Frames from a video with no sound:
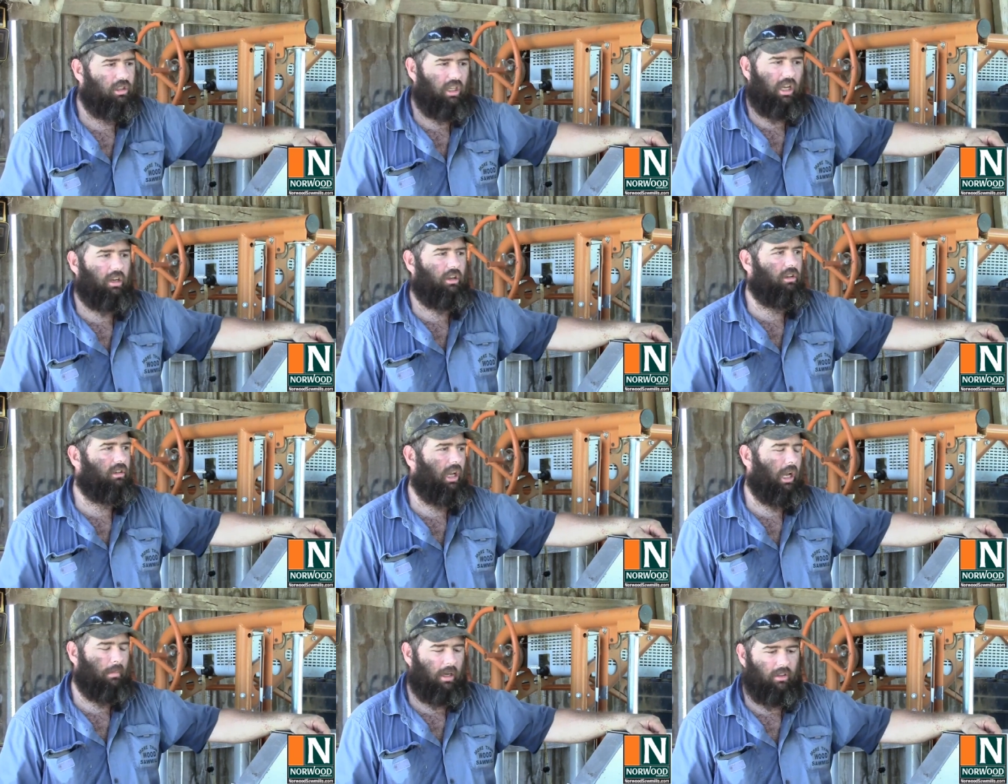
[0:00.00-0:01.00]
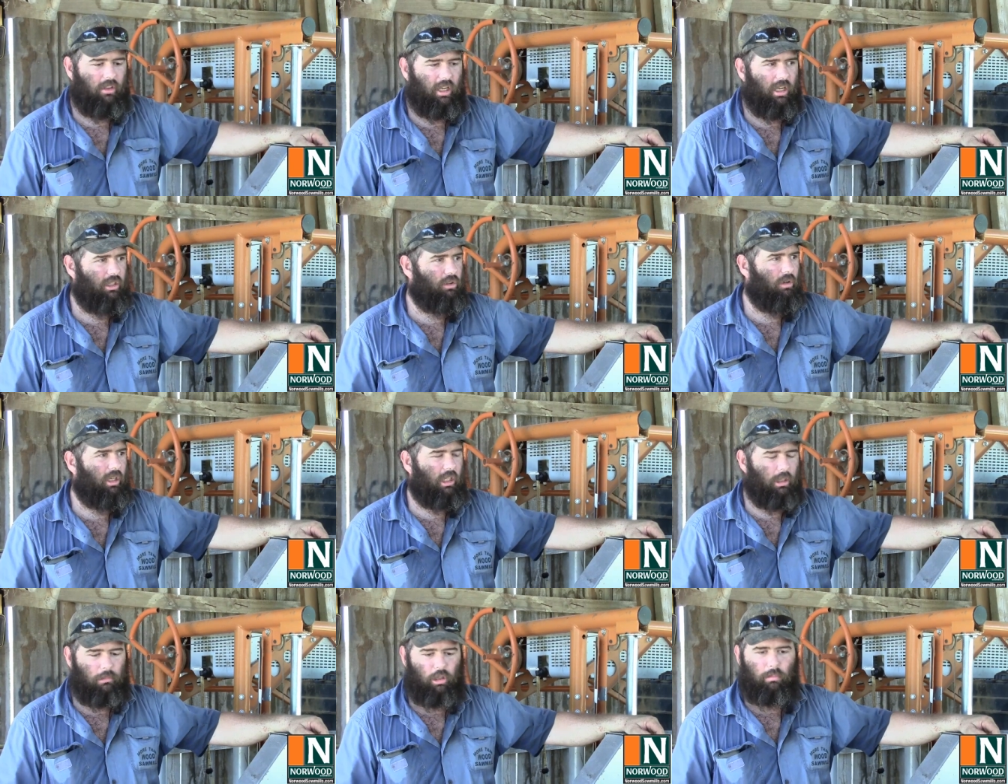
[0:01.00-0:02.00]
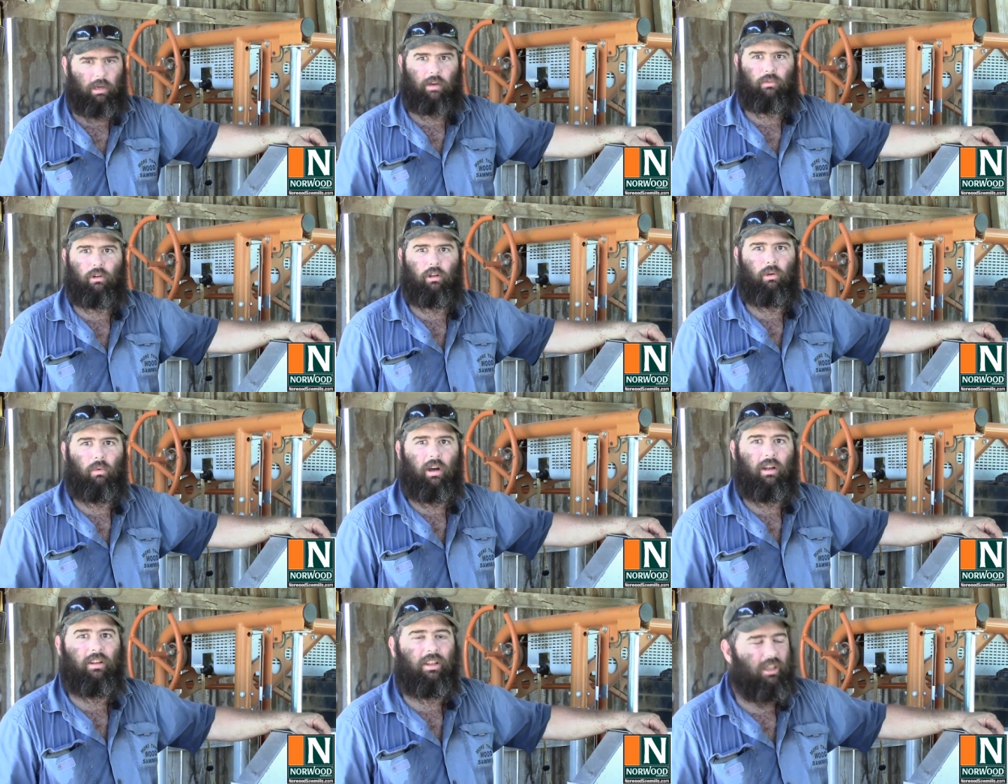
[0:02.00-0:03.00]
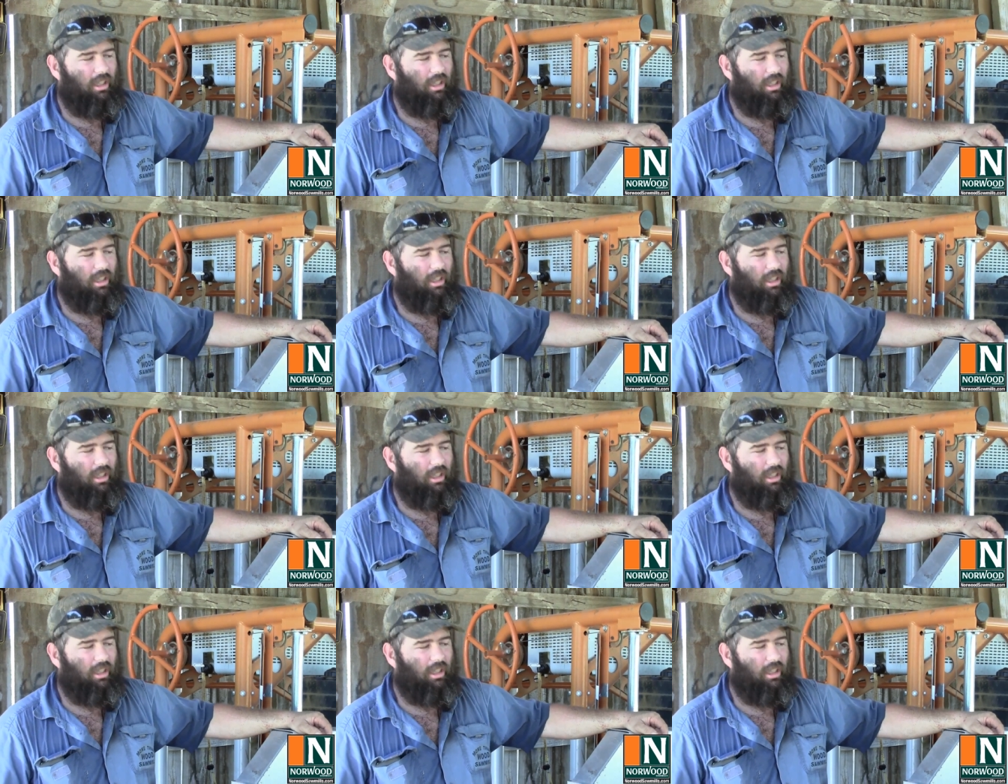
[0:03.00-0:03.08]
she had a good time. I didn't think I was going to get the mill back for a little while.